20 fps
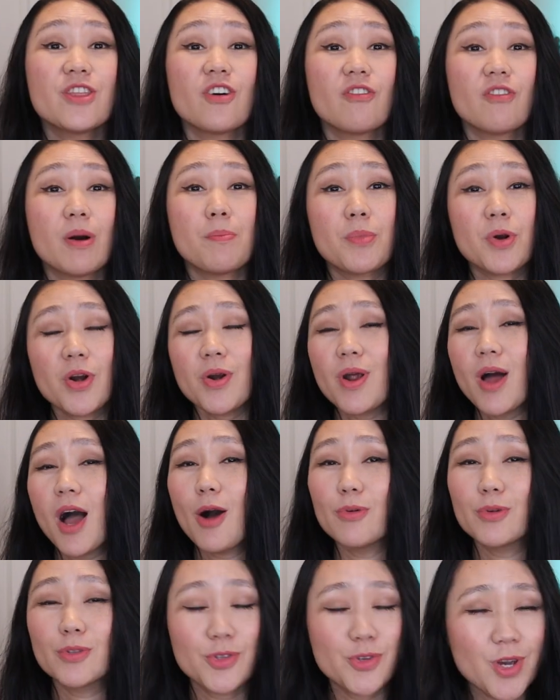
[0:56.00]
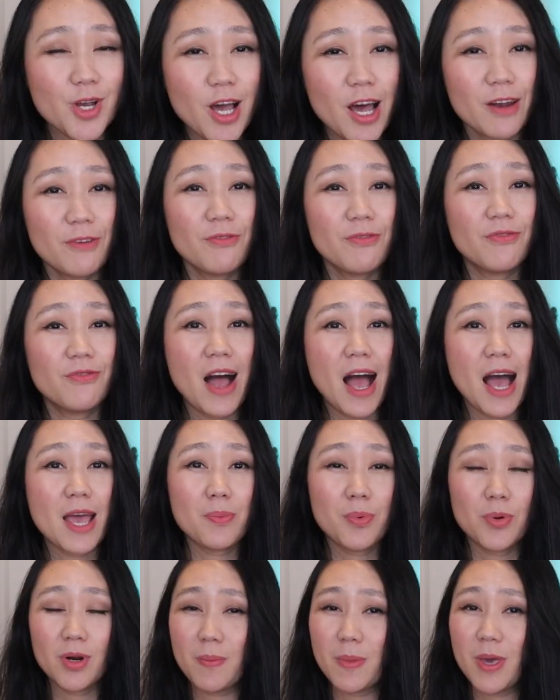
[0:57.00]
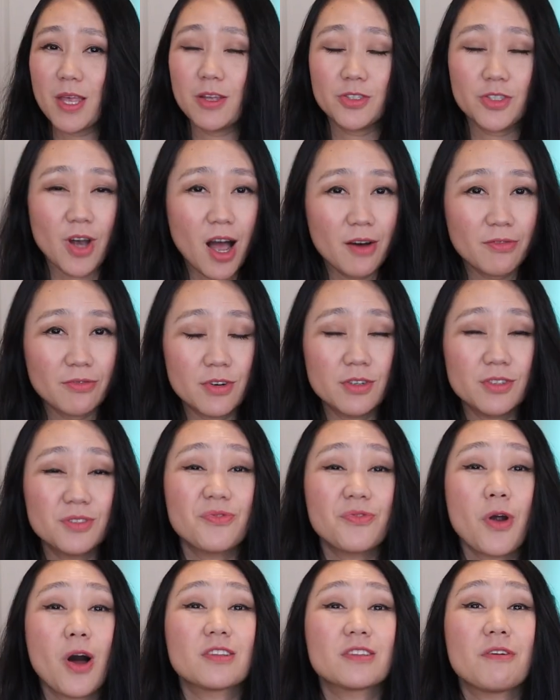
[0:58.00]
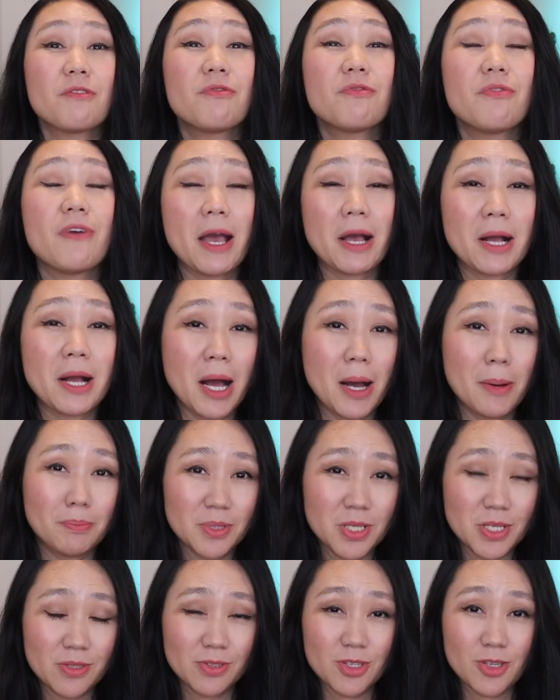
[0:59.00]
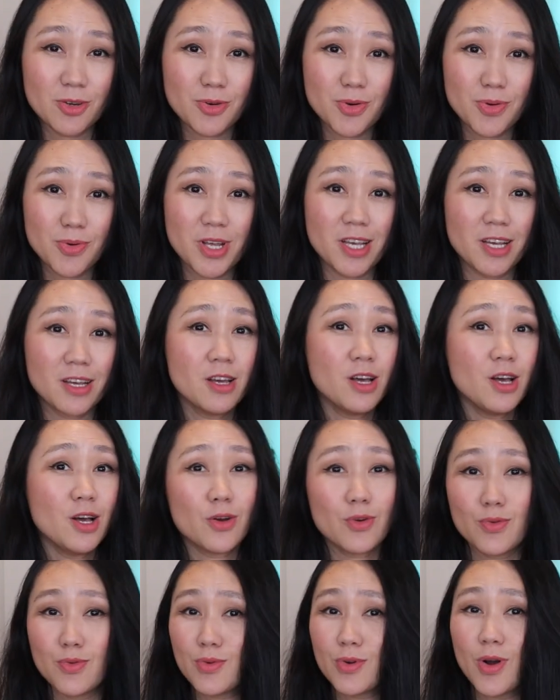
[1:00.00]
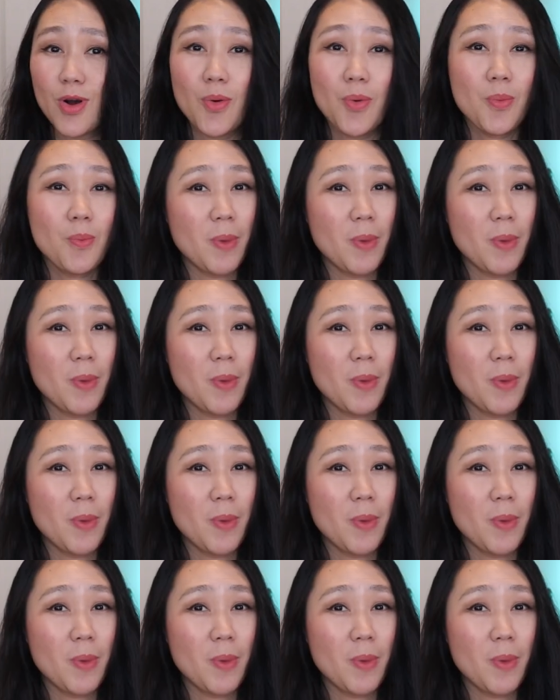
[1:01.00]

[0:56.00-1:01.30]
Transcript: November, our student got five product manager offers from the FAANG companies, including Google,